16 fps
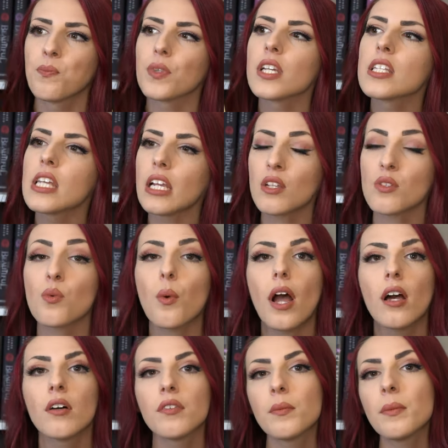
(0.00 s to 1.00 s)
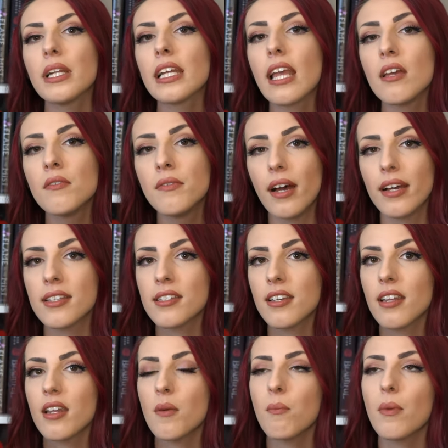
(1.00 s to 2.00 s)
it takes a while for me to get
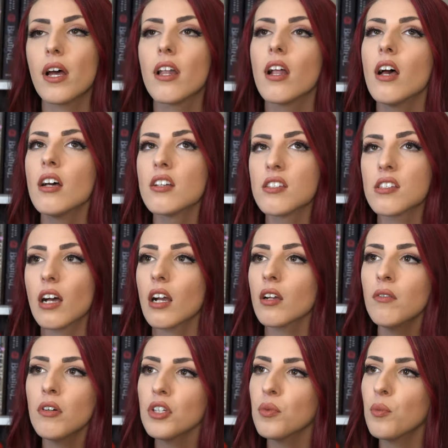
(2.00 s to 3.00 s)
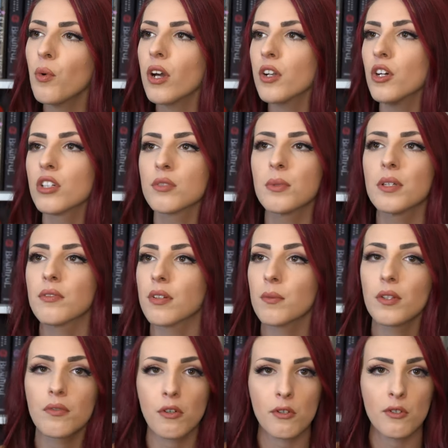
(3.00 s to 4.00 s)
invested in it, but Saga Volume 1 hooked me
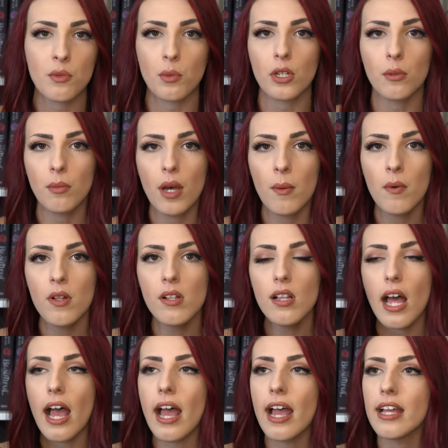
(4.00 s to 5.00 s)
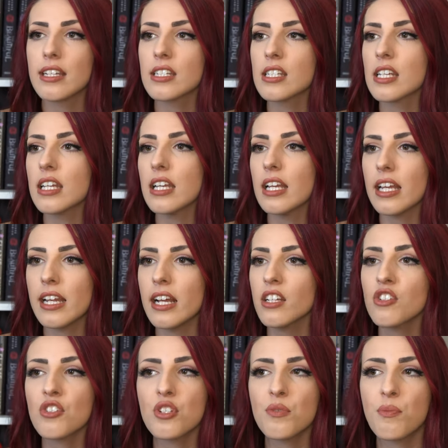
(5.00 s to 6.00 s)
from the first word bubble and it
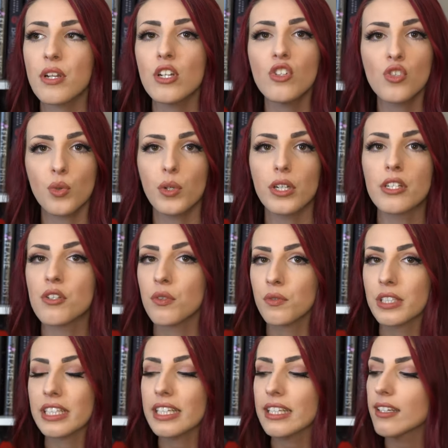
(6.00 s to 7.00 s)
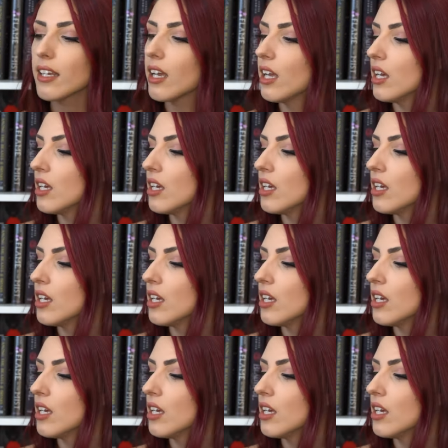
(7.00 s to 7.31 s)
has just been a joy to read.